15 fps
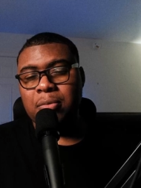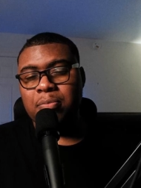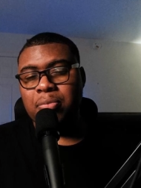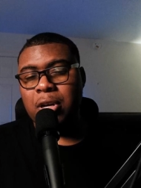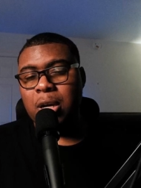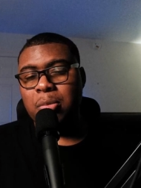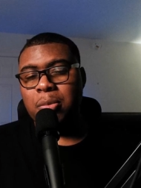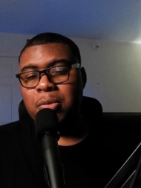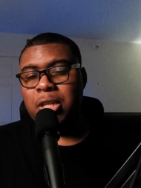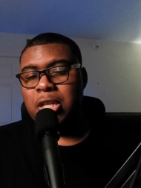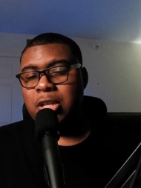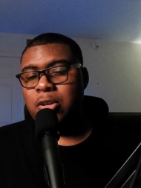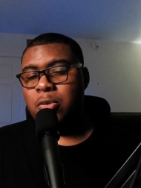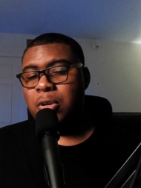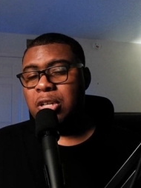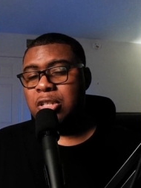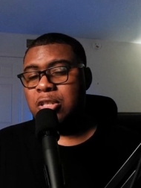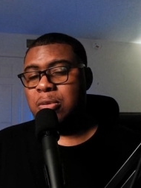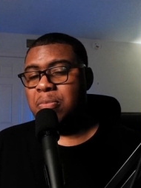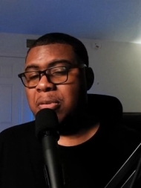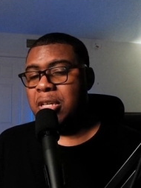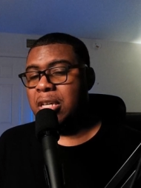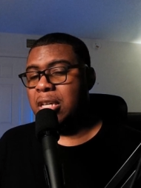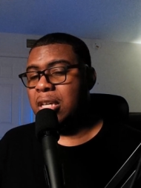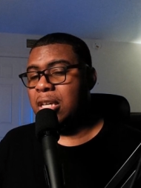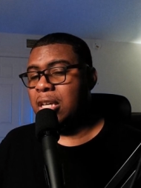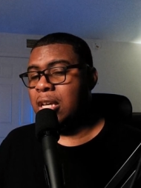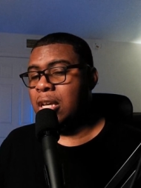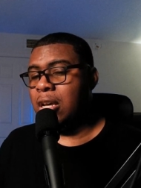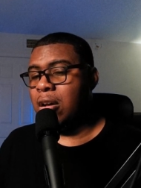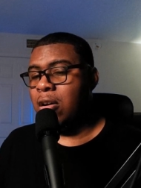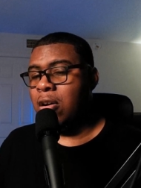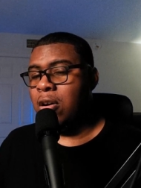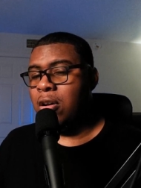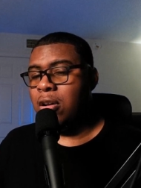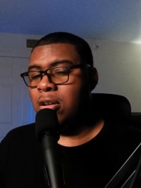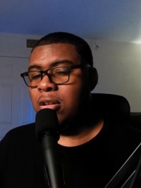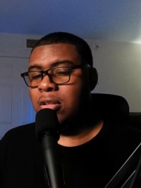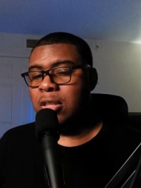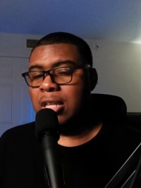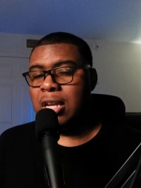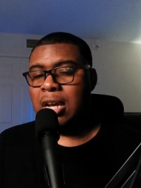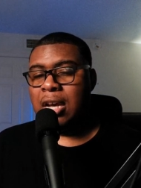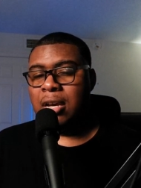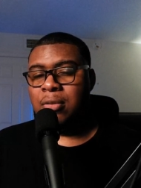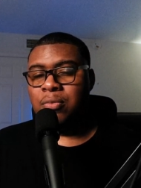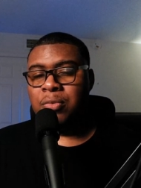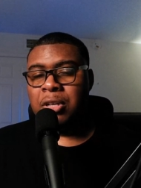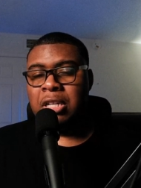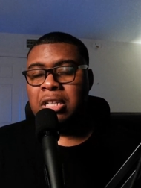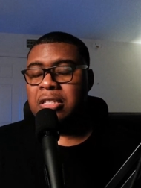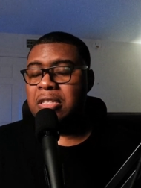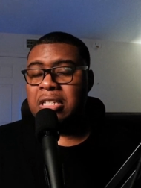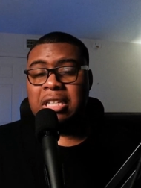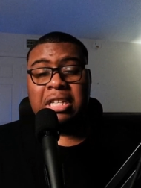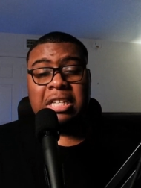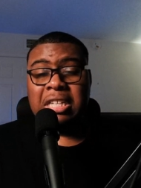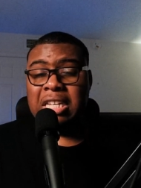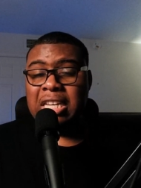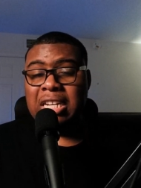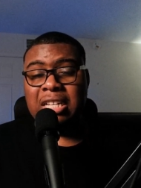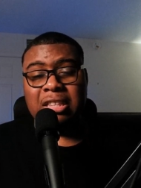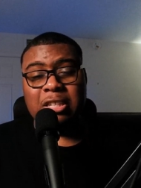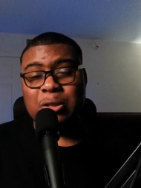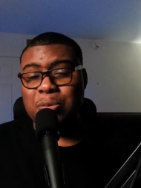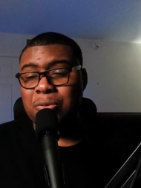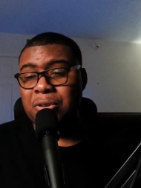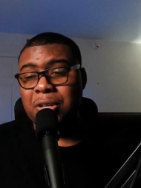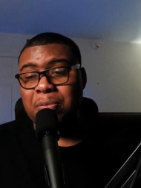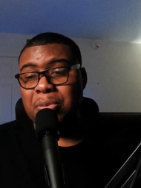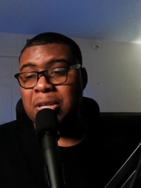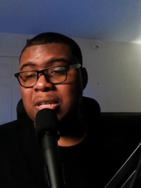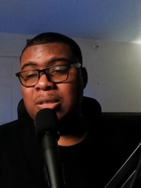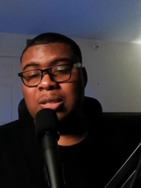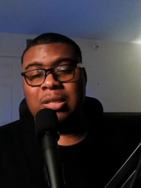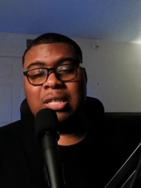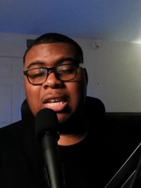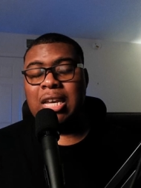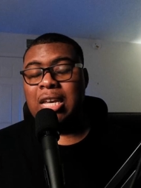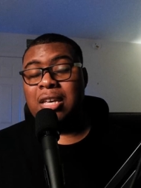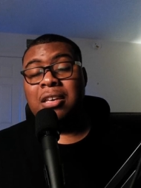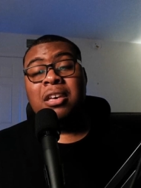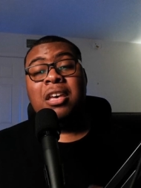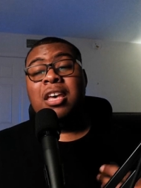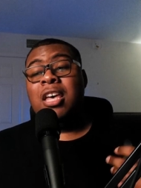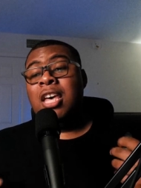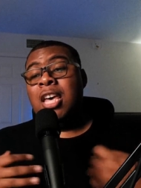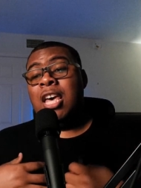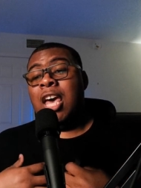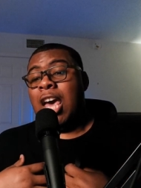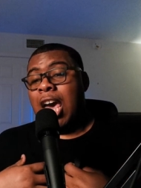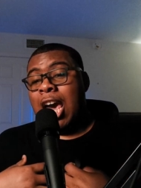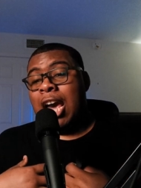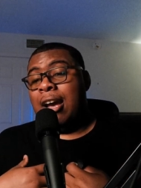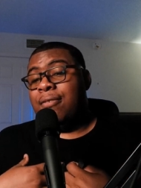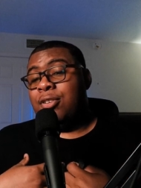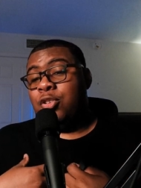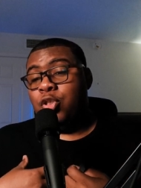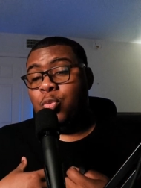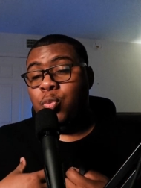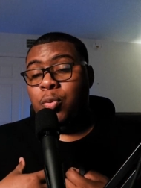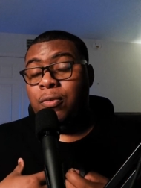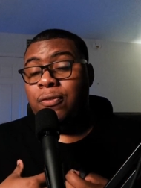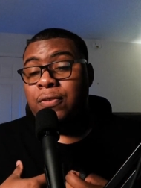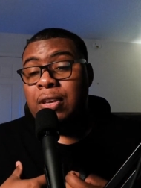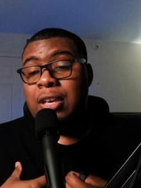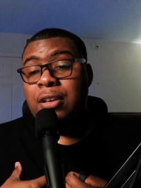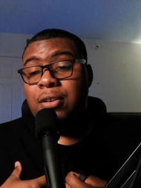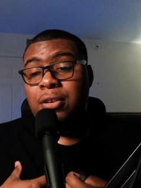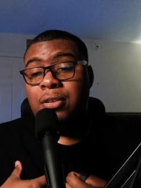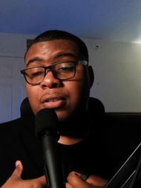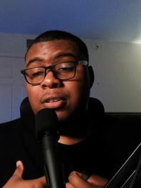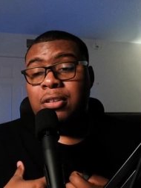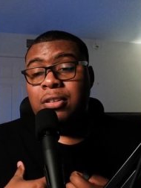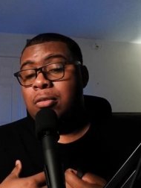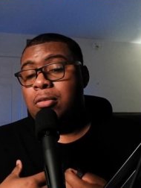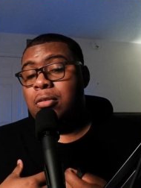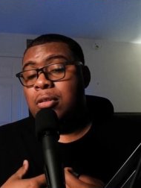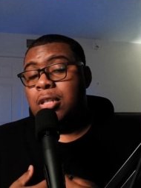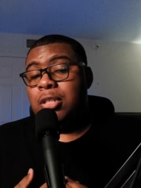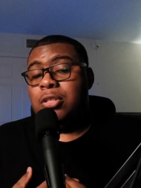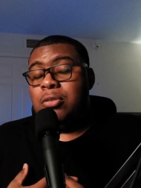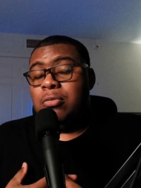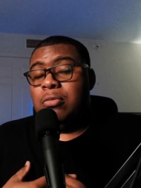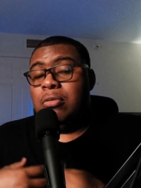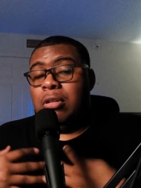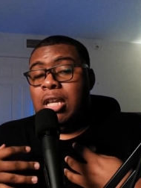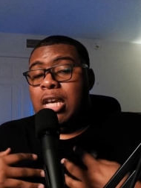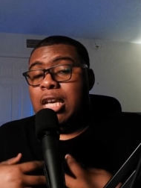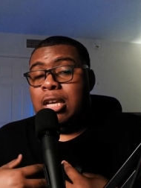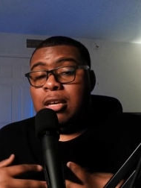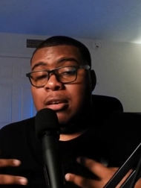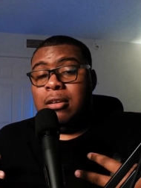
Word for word: probably going to be all that I realistically need at this point, because it's like after the reveal lit like